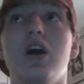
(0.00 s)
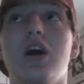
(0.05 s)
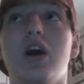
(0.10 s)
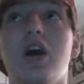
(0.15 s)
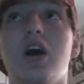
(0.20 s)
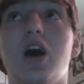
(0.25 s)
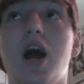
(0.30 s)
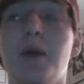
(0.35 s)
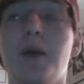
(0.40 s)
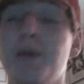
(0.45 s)

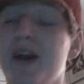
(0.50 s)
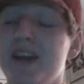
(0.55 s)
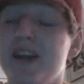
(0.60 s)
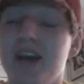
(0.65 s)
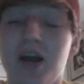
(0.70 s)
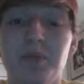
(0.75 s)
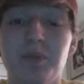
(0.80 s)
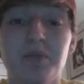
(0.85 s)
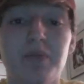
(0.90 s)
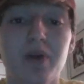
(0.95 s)

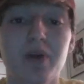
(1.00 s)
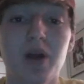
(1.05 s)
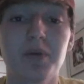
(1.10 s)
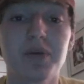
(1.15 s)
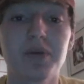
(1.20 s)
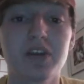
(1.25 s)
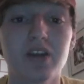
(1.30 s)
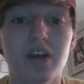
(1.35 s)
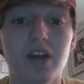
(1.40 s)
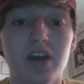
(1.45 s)
I'm
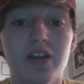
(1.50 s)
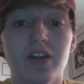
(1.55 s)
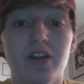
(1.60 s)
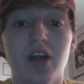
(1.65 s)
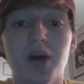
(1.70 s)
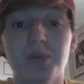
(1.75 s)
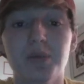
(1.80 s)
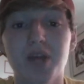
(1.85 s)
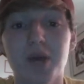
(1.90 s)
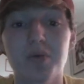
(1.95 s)
probably in
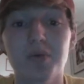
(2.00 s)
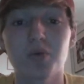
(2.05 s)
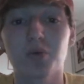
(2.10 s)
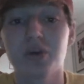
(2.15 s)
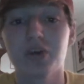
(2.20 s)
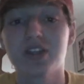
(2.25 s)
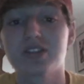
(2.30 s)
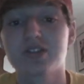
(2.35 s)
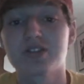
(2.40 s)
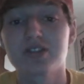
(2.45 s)
the upcoming
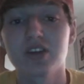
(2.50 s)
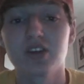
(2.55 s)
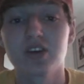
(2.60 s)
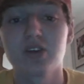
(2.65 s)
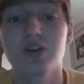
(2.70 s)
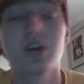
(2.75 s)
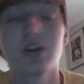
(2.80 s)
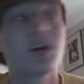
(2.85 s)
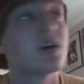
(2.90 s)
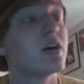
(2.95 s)
weeks or
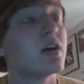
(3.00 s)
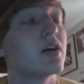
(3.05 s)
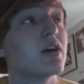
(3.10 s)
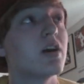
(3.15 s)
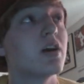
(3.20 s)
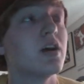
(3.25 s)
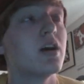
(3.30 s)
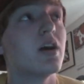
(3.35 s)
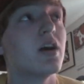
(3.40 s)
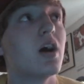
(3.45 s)
so,
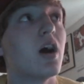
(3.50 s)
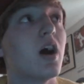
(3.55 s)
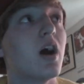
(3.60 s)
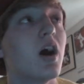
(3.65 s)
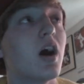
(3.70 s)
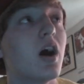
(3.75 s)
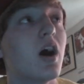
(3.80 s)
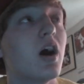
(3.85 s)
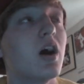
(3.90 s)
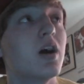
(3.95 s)

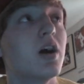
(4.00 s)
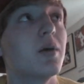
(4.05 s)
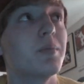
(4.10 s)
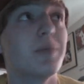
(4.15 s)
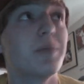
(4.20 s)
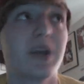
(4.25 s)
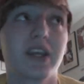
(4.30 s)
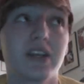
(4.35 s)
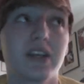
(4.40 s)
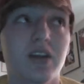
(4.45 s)

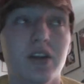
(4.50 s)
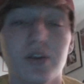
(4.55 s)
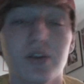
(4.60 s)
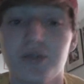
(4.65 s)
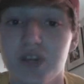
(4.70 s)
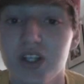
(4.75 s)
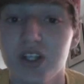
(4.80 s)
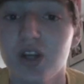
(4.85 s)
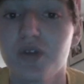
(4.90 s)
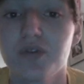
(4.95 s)
make another
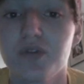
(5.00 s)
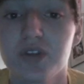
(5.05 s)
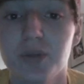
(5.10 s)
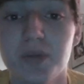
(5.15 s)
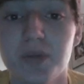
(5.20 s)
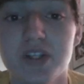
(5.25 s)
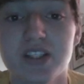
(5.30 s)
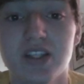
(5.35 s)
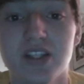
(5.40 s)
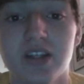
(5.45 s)
video for the
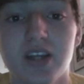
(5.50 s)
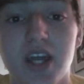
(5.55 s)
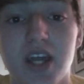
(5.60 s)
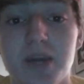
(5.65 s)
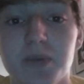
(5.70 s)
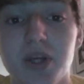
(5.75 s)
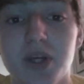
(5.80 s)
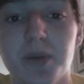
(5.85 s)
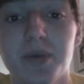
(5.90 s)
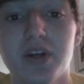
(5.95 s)
Michigan
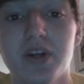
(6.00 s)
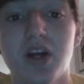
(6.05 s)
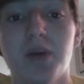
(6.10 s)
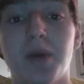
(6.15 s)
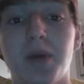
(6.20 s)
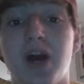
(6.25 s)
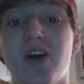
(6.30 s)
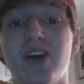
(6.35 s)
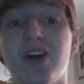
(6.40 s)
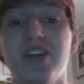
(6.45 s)
game coming up.
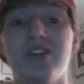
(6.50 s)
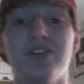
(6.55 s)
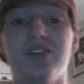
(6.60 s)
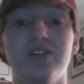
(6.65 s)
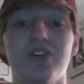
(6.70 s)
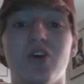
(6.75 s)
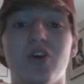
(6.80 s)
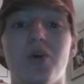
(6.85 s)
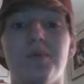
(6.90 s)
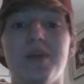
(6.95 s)
I already
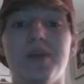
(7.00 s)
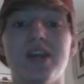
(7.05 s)
know I